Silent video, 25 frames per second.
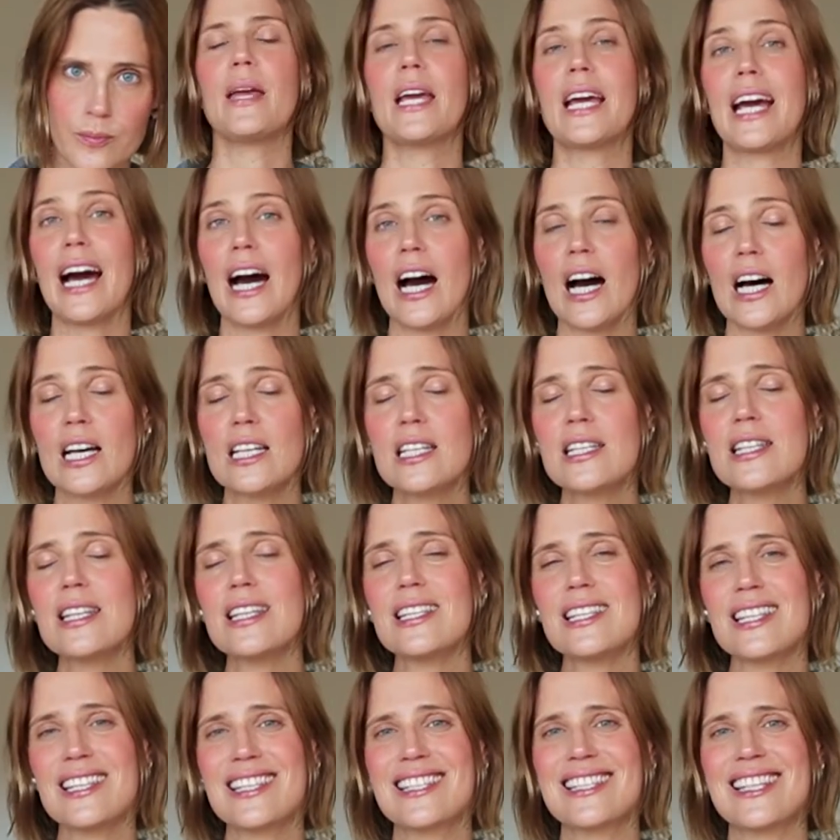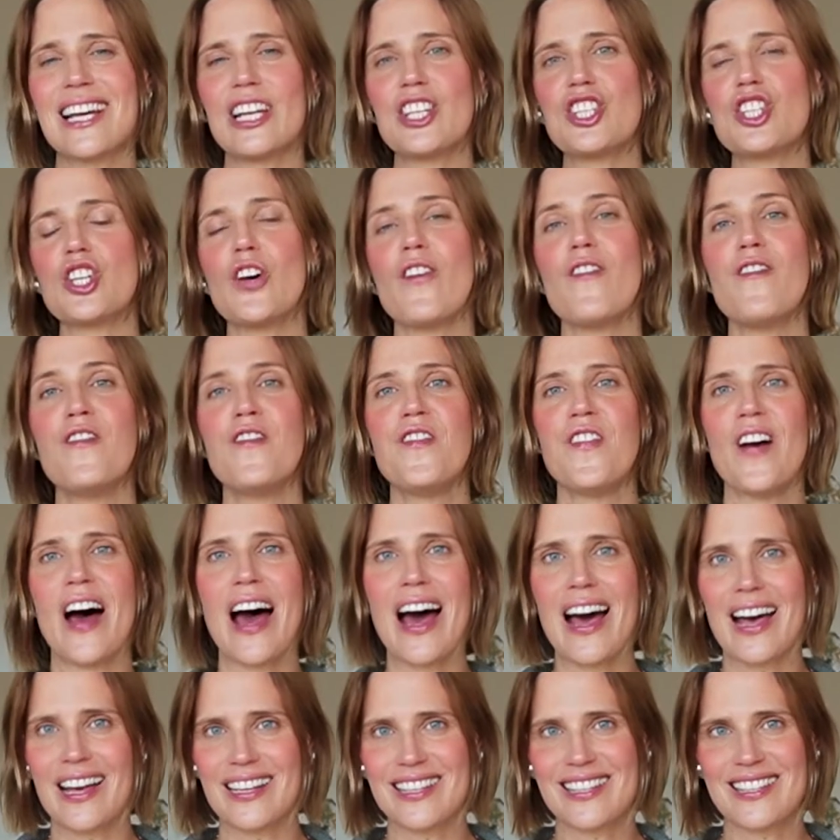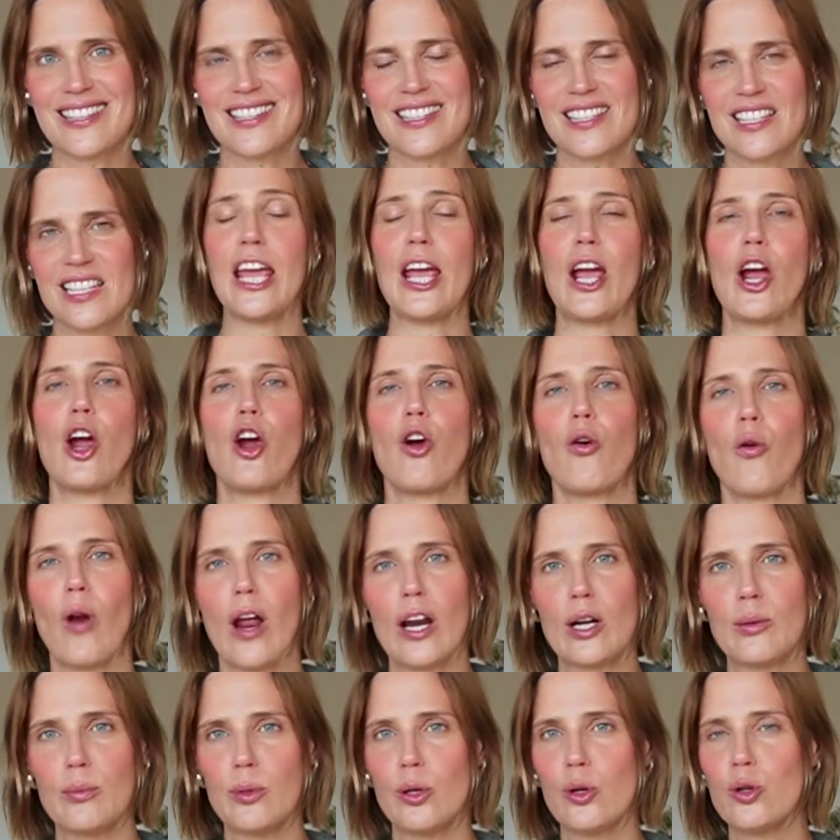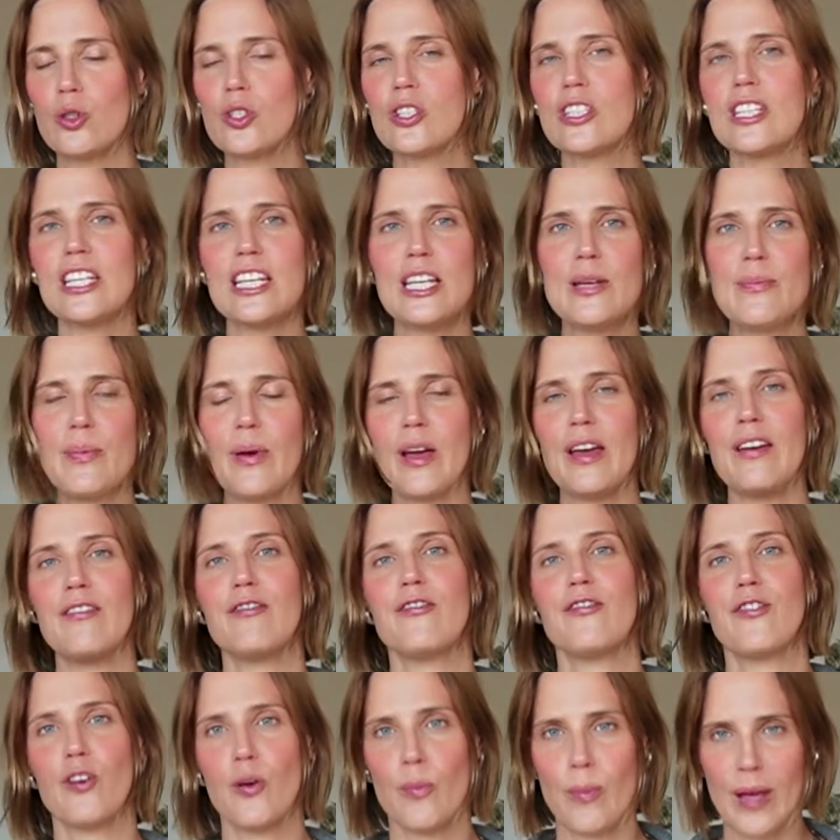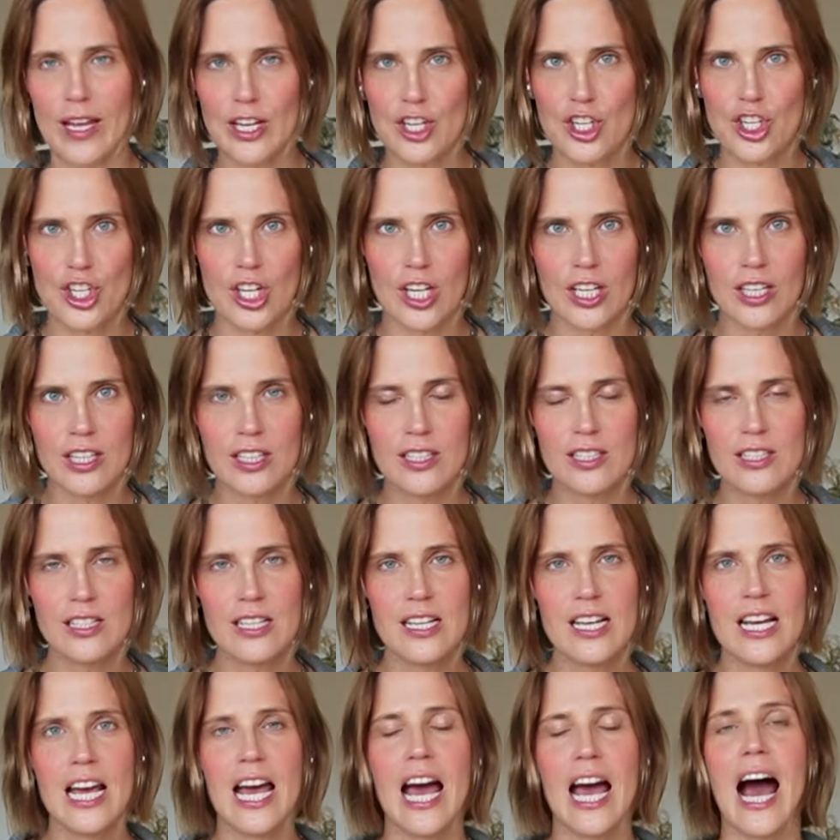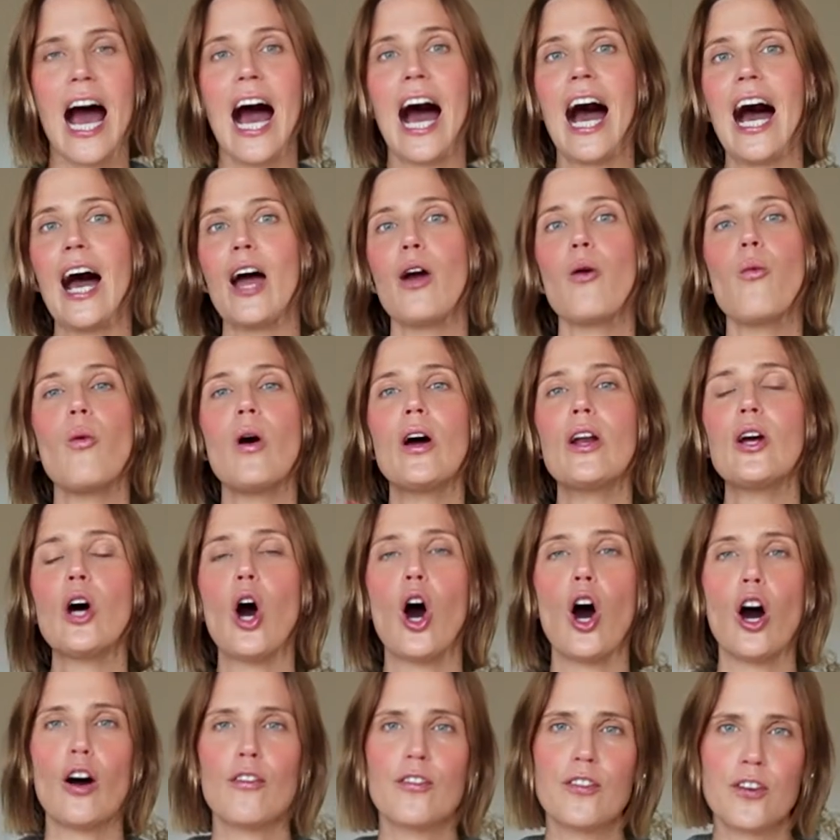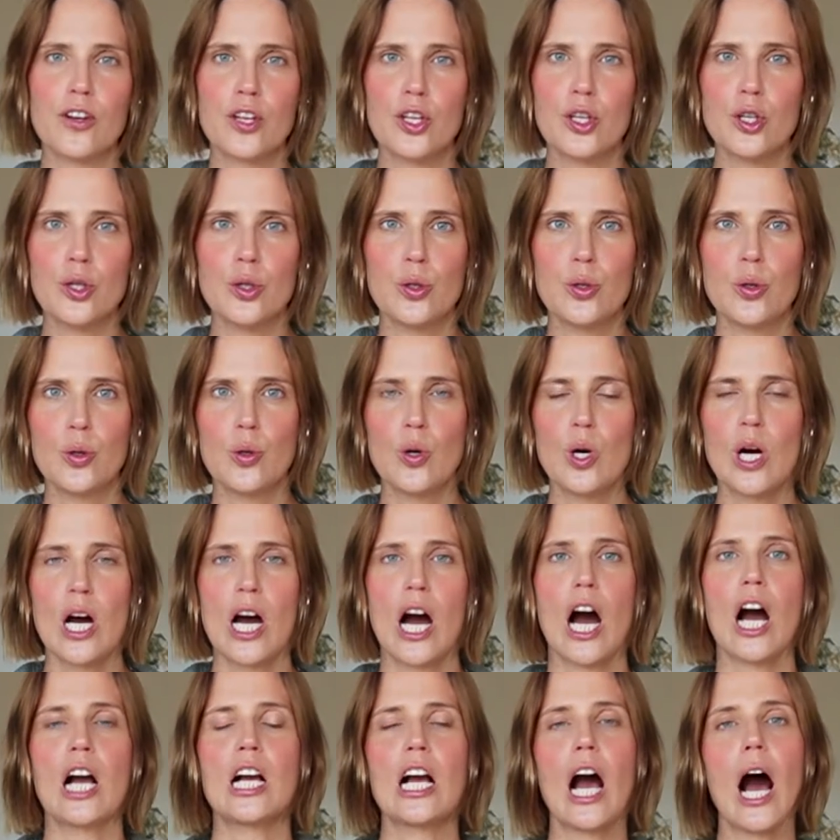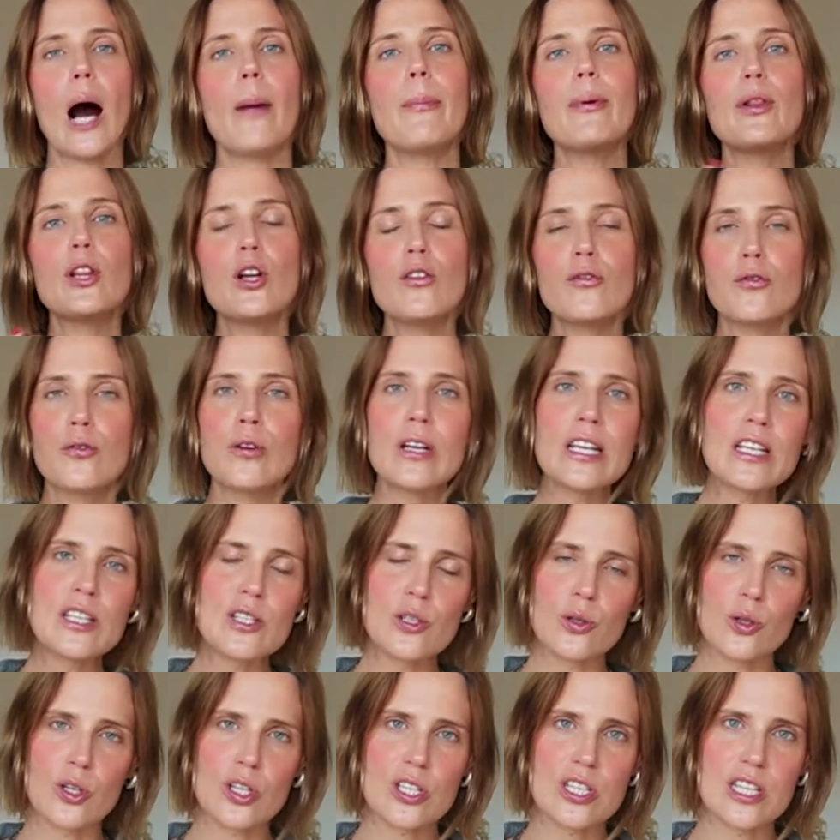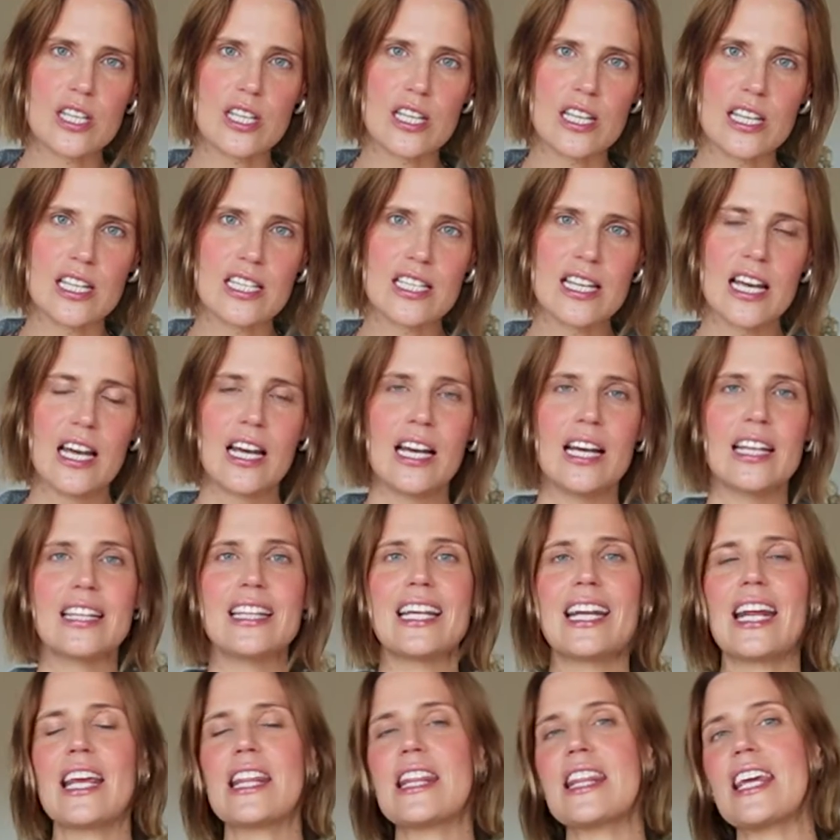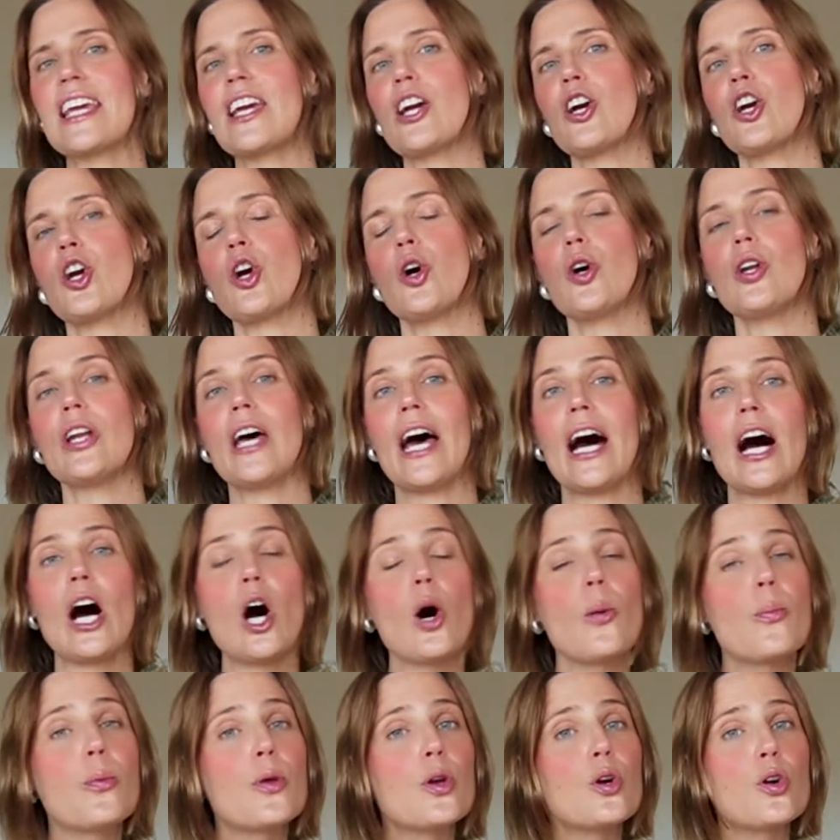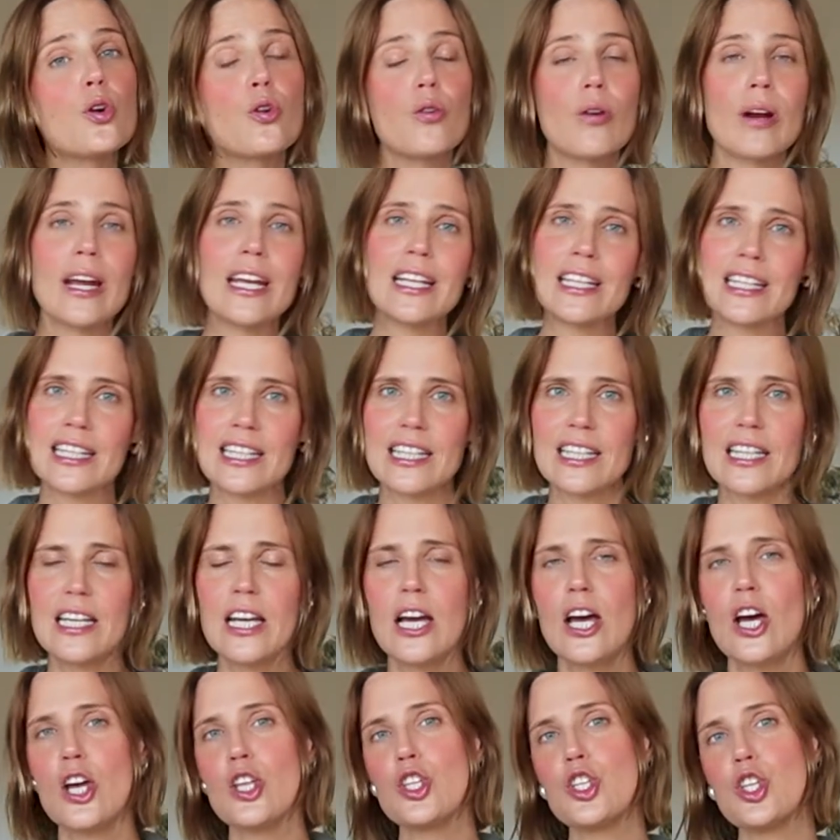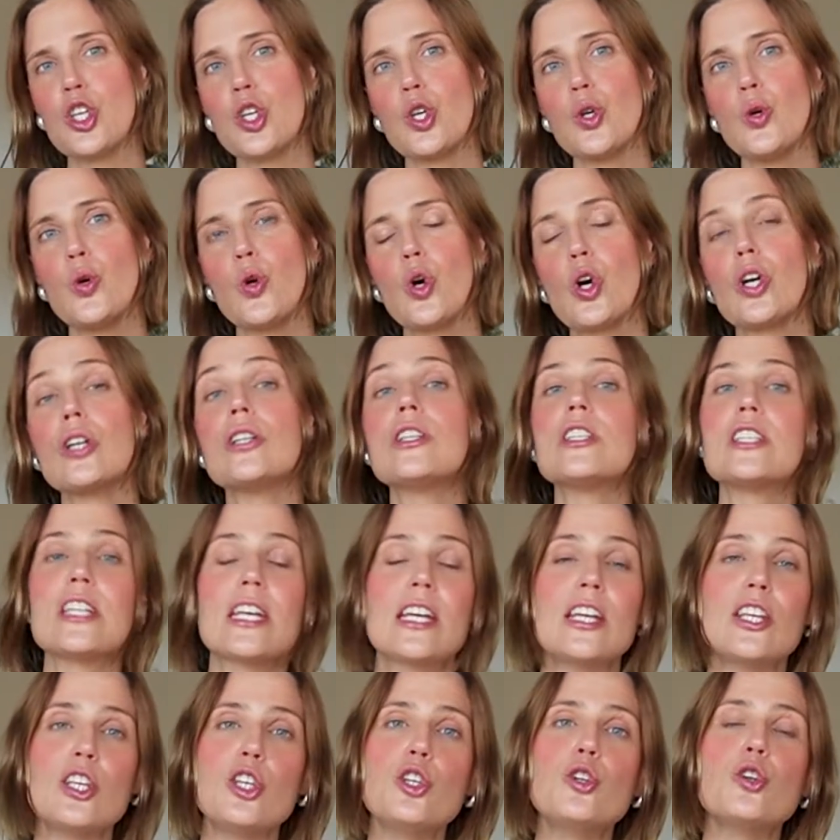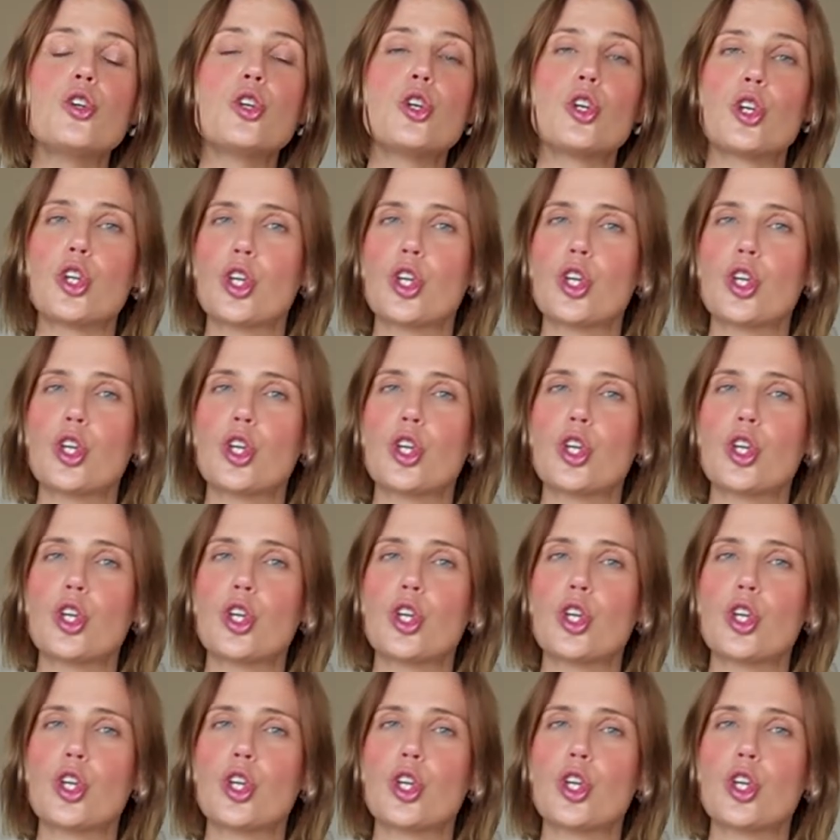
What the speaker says: Because this is such a vast, incredible, deep information, I want to offer you a couple of resources that I think are going to help you greatly to continue your